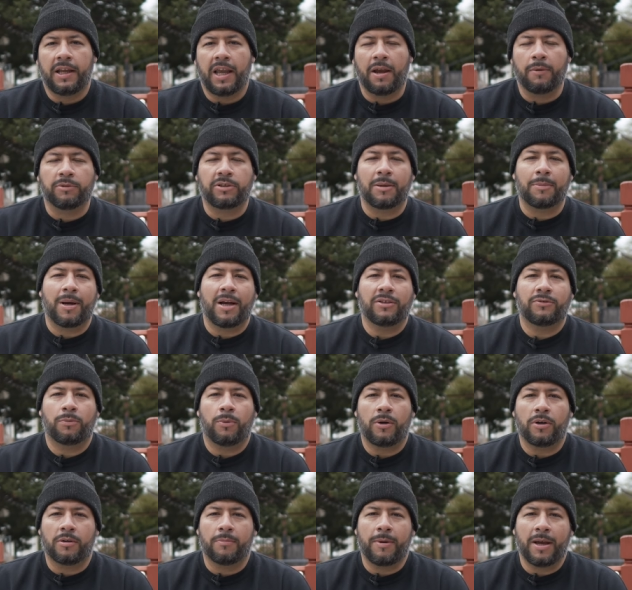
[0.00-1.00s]
Hey, what's up guys?
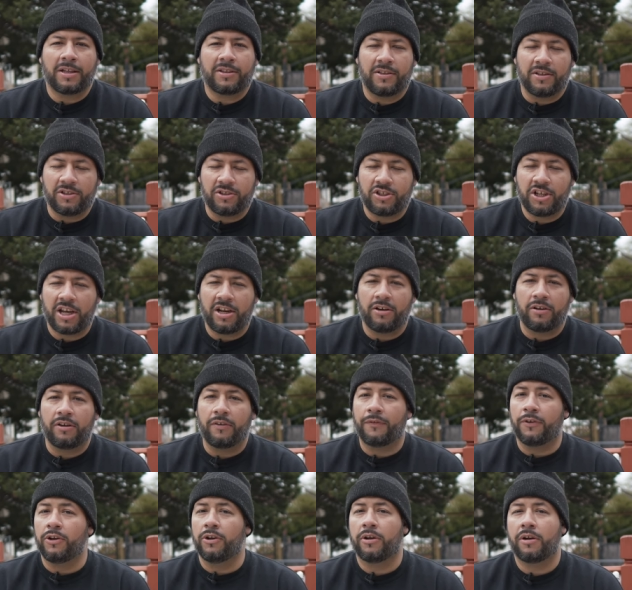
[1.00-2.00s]
Welcome back to the channel. And
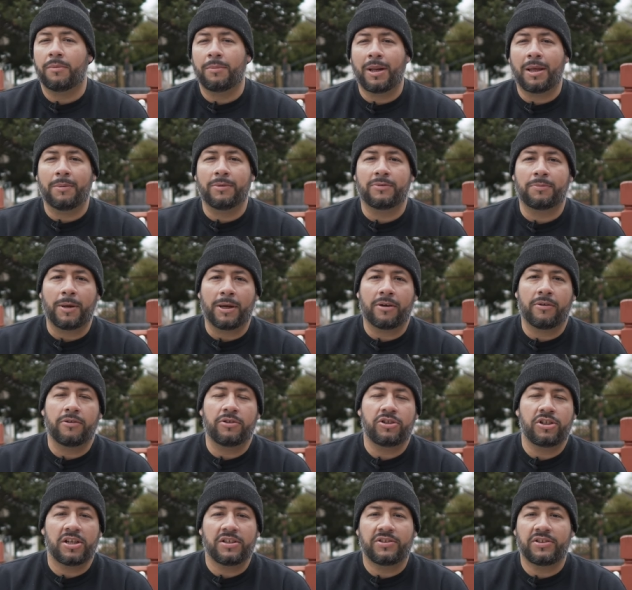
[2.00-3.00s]
if you're new here, my name is Michael, the
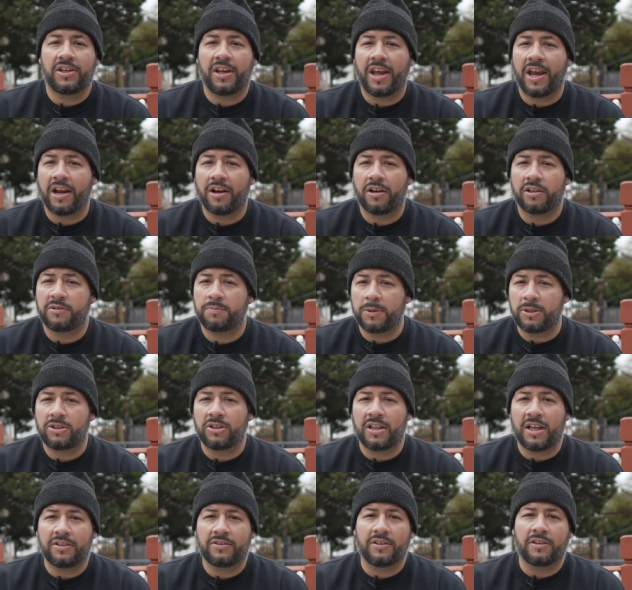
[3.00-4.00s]
ChiCityYaker. I
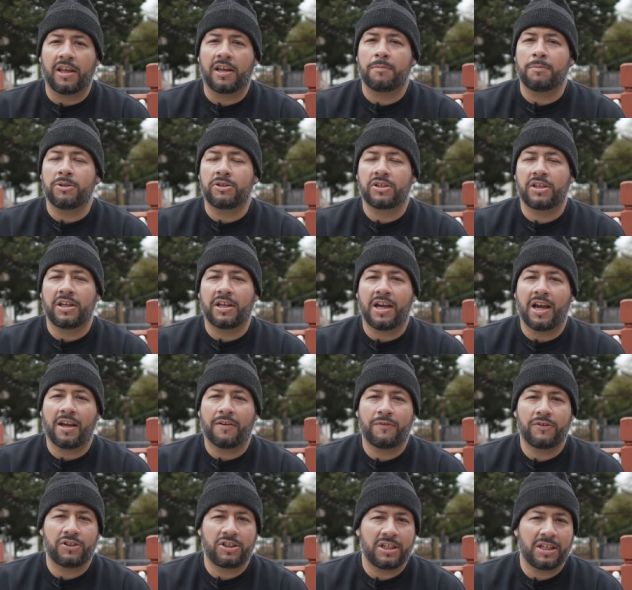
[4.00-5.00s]
specialize in Lake Michigan kayak
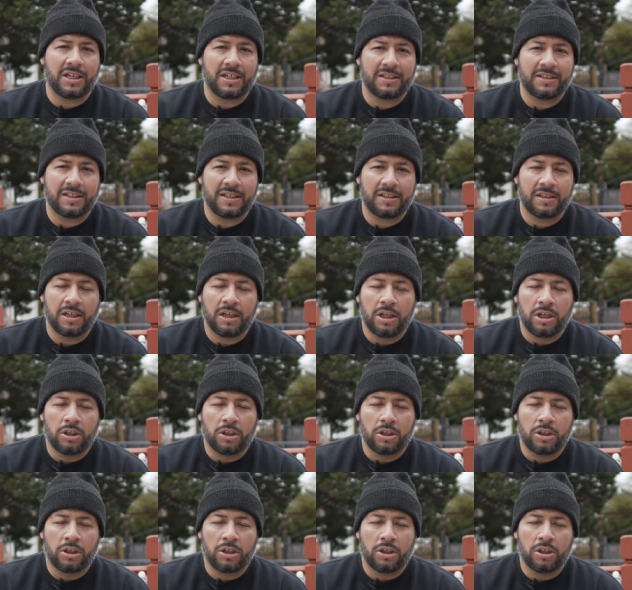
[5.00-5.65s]
fishing content.